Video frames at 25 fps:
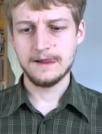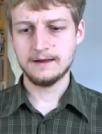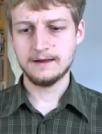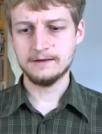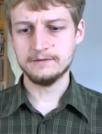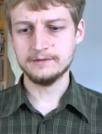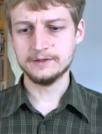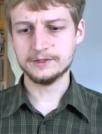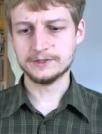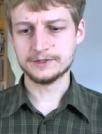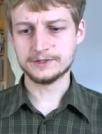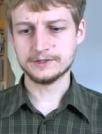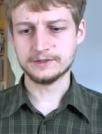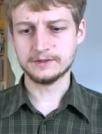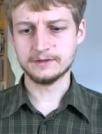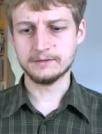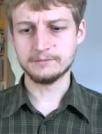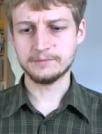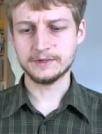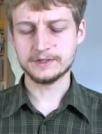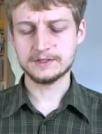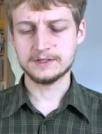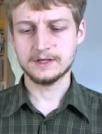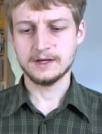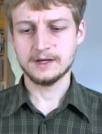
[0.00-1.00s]
version,
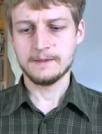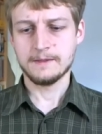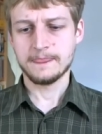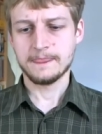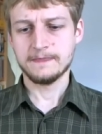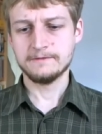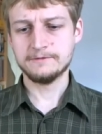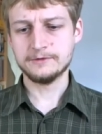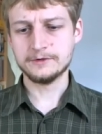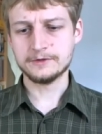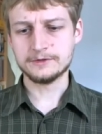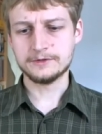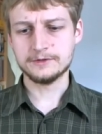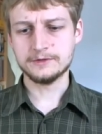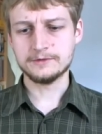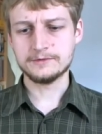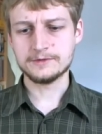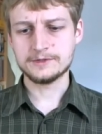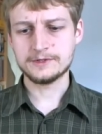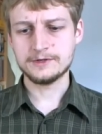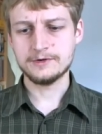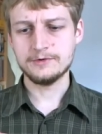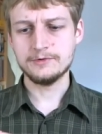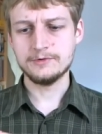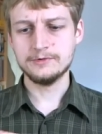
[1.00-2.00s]
but for
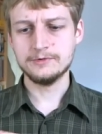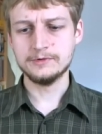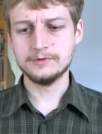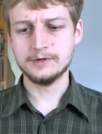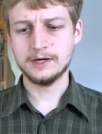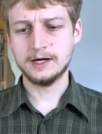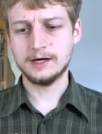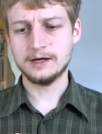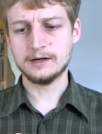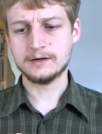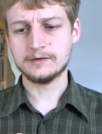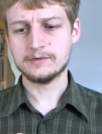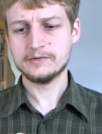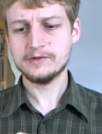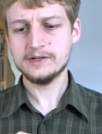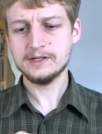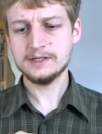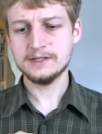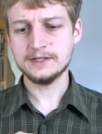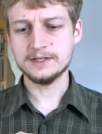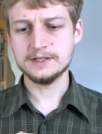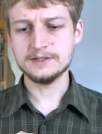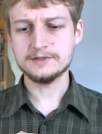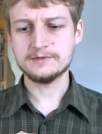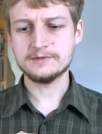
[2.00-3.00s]
those who are
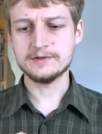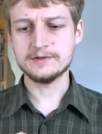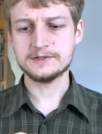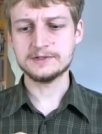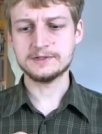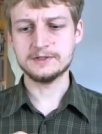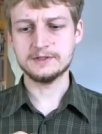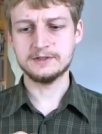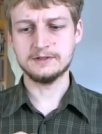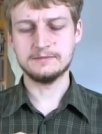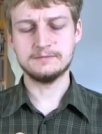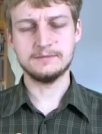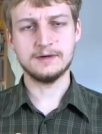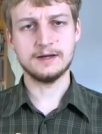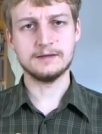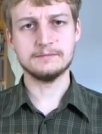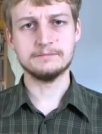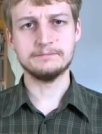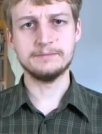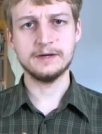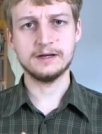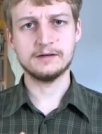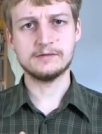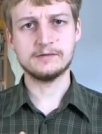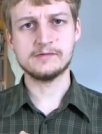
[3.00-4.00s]
really interested in my
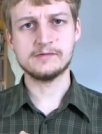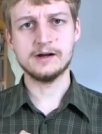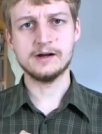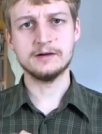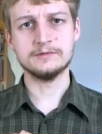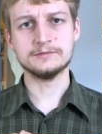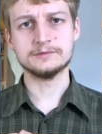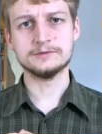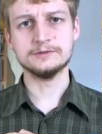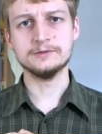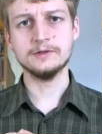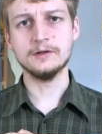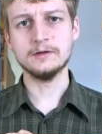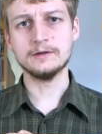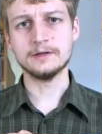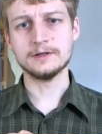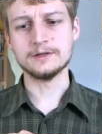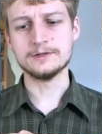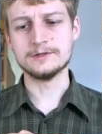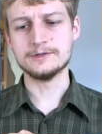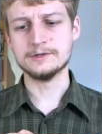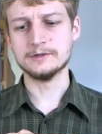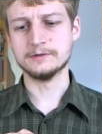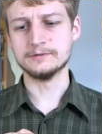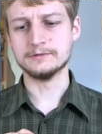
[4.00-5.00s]
background
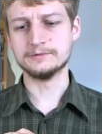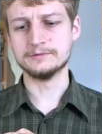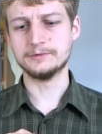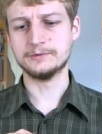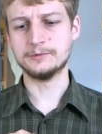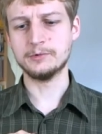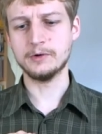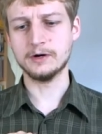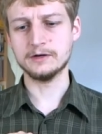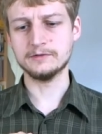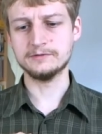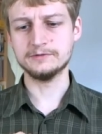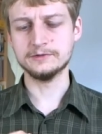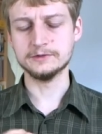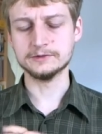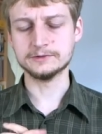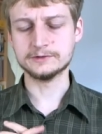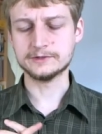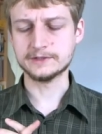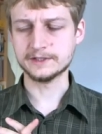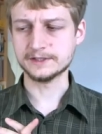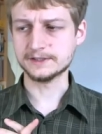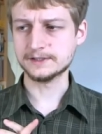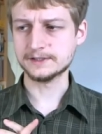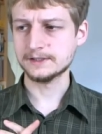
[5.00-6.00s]
knowledge of Dwarf
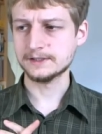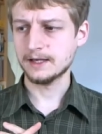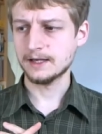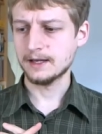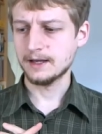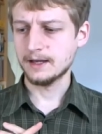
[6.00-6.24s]
Fortress,